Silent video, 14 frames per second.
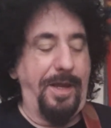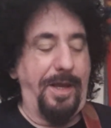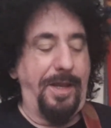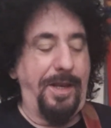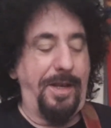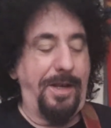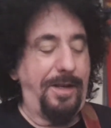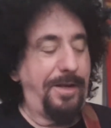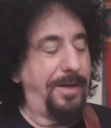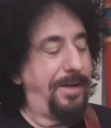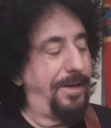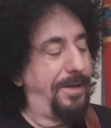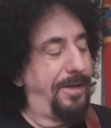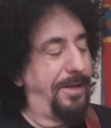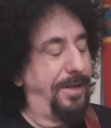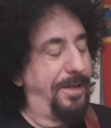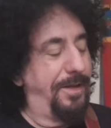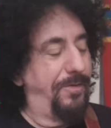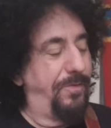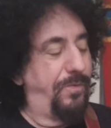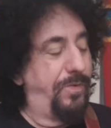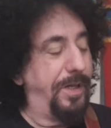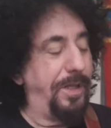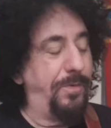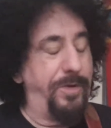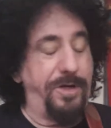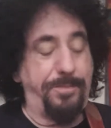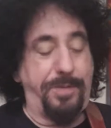And really,
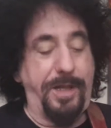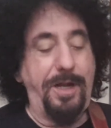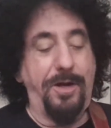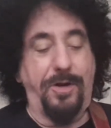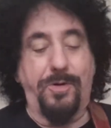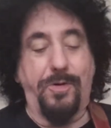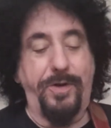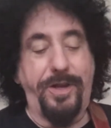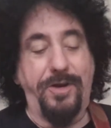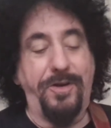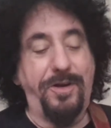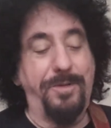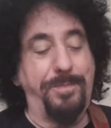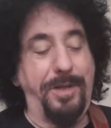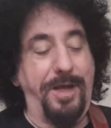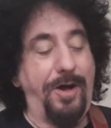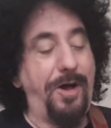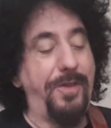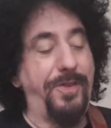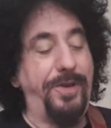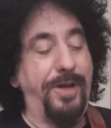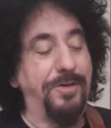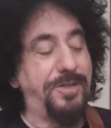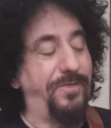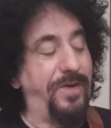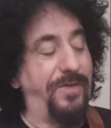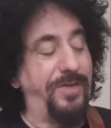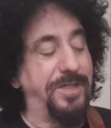when you're playing a chord, you don't need to play all the notes
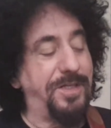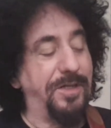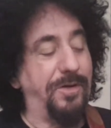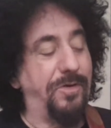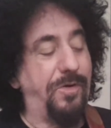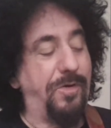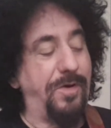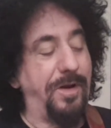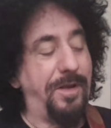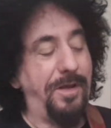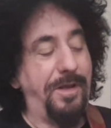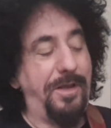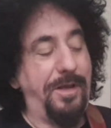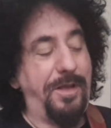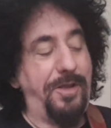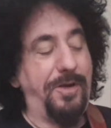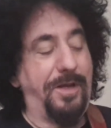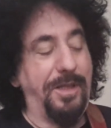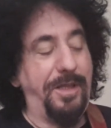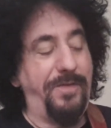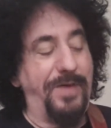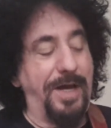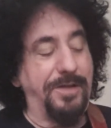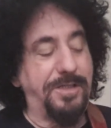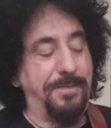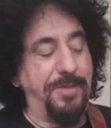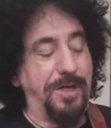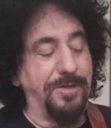of every single chord. You can leave out
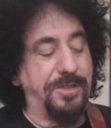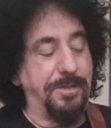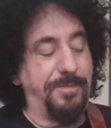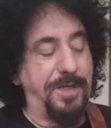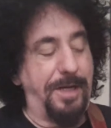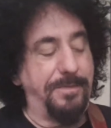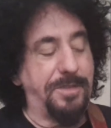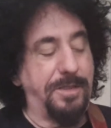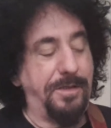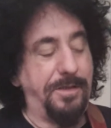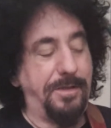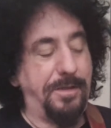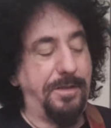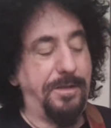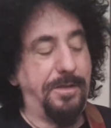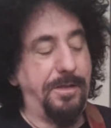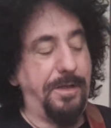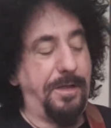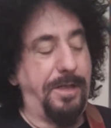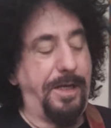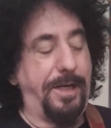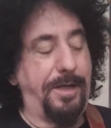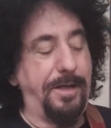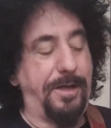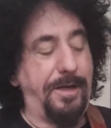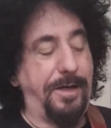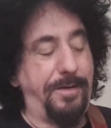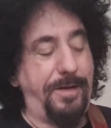some notes sometimes. Like
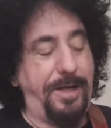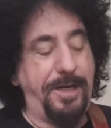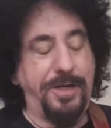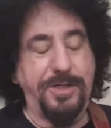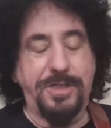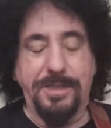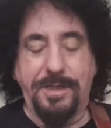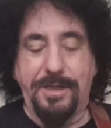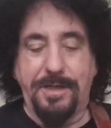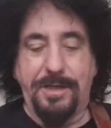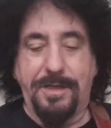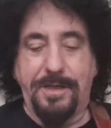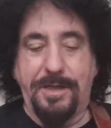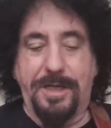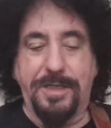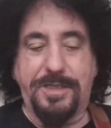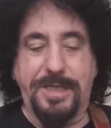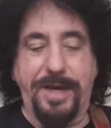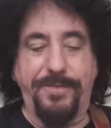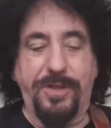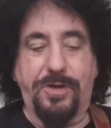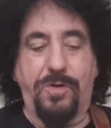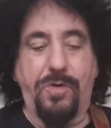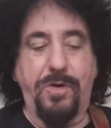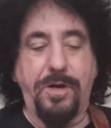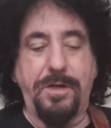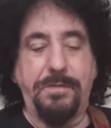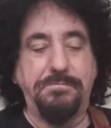here's the 7th
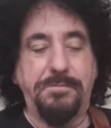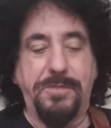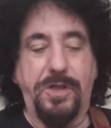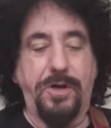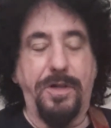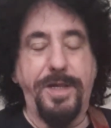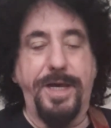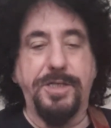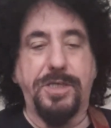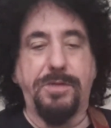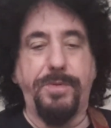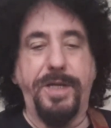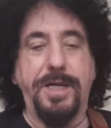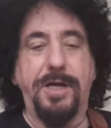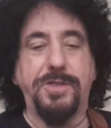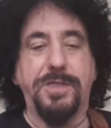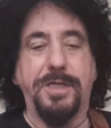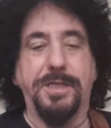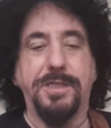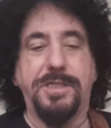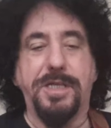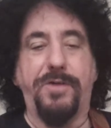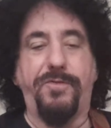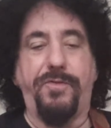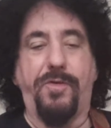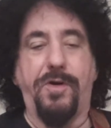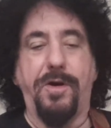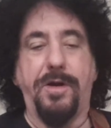chord that only has 3 notes instead of
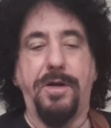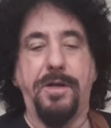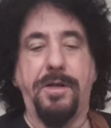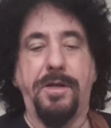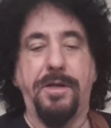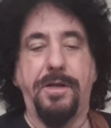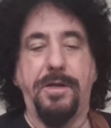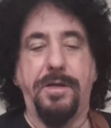4.